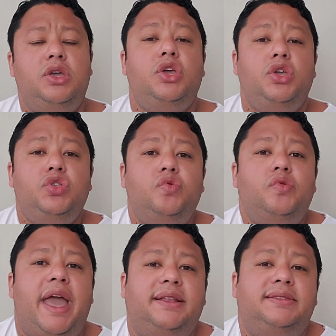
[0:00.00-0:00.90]
You
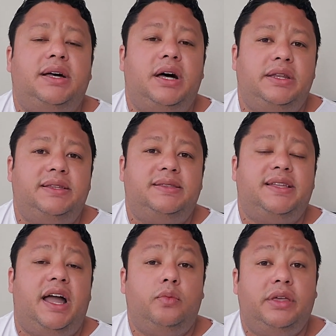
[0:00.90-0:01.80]
get to
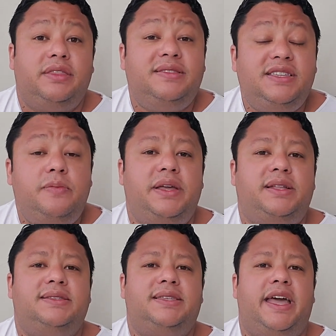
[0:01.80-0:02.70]
understand with deep
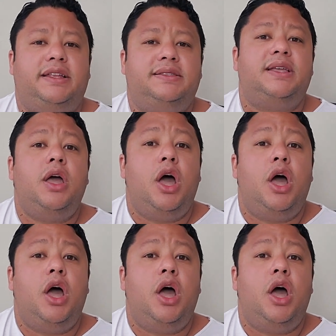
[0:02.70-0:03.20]
insights